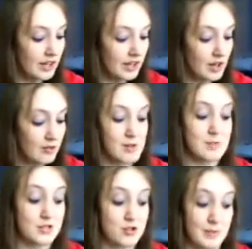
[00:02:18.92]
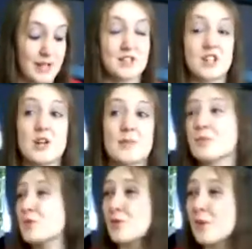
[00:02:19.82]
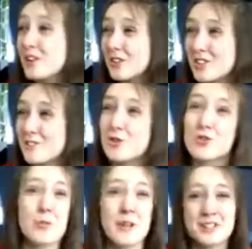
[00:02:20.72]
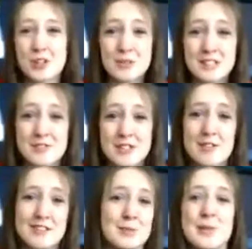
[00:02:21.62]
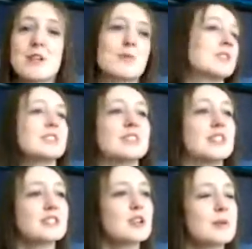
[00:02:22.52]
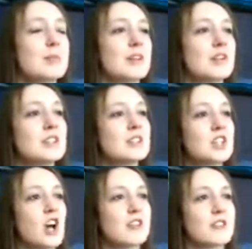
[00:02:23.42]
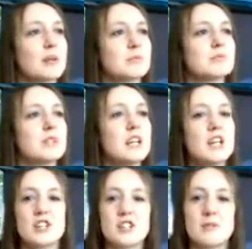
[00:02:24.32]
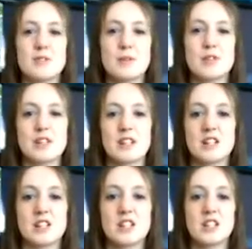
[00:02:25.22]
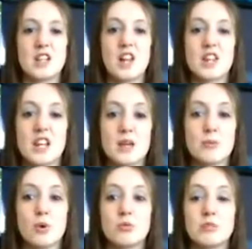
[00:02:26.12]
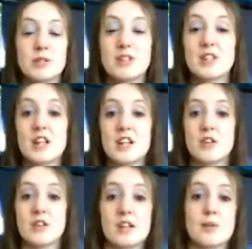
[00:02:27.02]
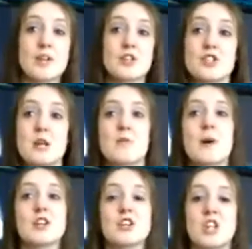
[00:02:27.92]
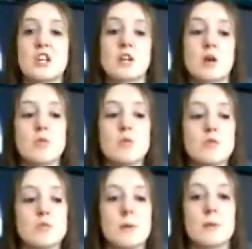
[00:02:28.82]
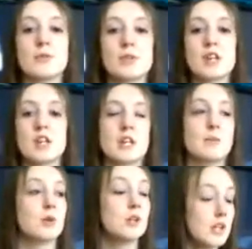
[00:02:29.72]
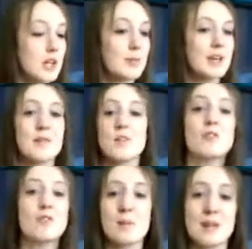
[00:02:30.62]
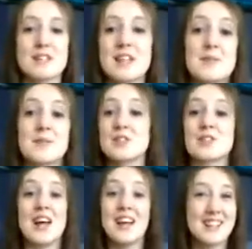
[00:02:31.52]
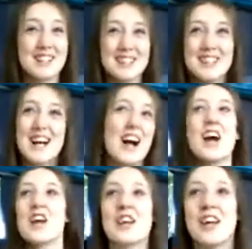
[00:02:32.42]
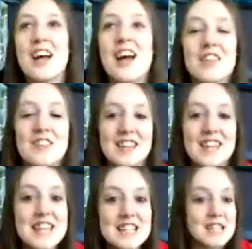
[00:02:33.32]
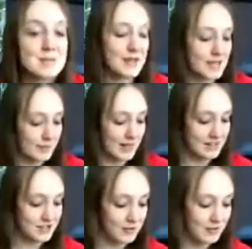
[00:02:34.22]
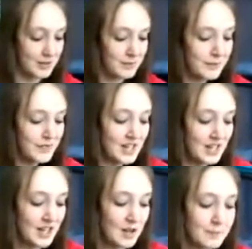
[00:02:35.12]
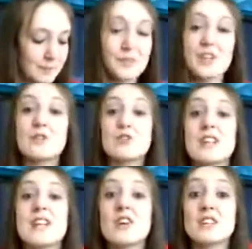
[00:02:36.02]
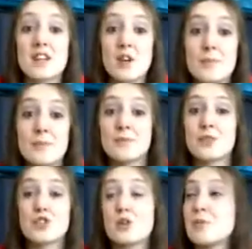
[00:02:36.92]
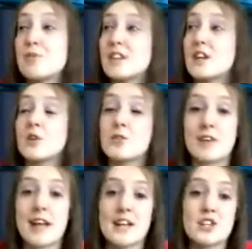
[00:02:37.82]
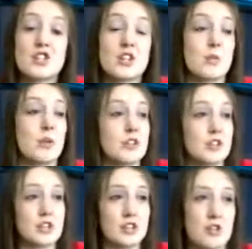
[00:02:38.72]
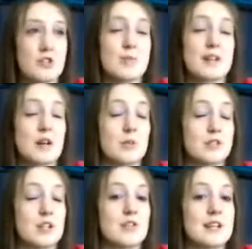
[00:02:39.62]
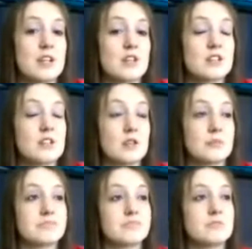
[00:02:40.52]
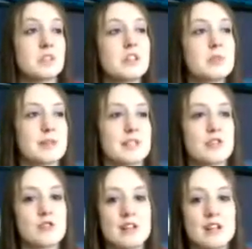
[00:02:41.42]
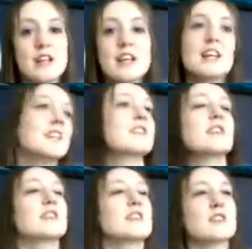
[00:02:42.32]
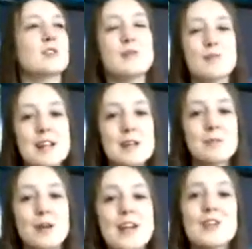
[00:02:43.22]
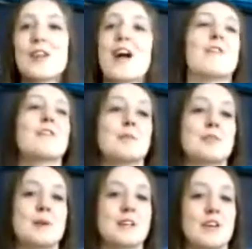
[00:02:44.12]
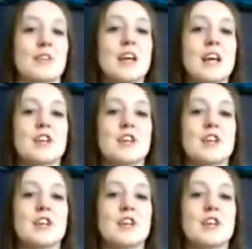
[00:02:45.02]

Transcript: Ray beats Drew McIntyre. I just thought Drew McIntyre wasn't even at WrestleMania, was he? That's got to be a bit gutting for him. He just seems to be doing like nothing anymore. He's in like, you know, the Elimination Chamber match, and then it's like, ooh, I'm not doing anything anymore. But yeah, I'm rambling today because I think the heat is making my head go funny. It was a really nice tribute video for Edge. The one that they showed on SmackDown was like really good. So. Oh, I miss Edge already. It's just going to be really weird having him on SmackDown.